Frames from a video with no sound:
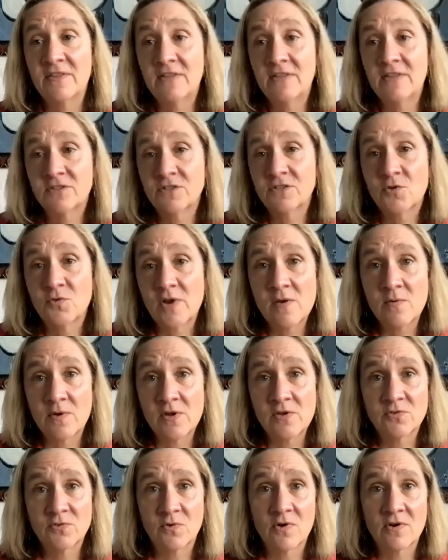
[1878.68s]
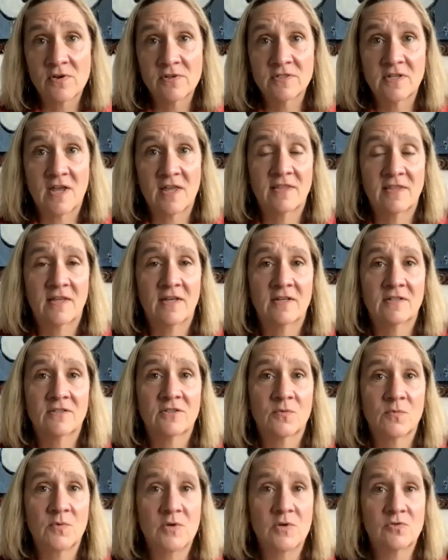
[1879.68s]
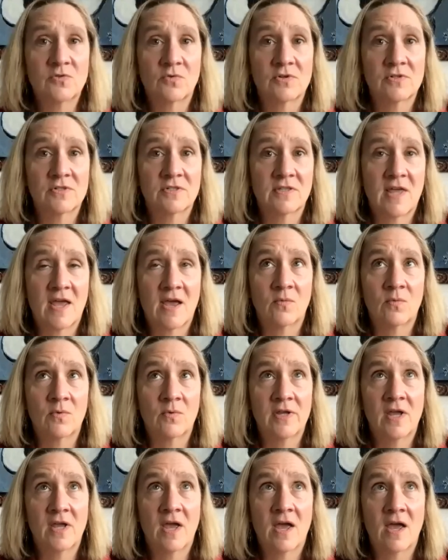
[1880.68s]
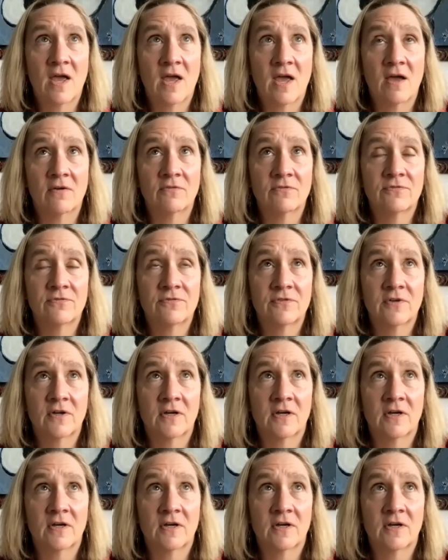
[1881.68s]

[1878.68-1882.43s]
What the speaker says: I think it's a great resource. I think it's a resource that we have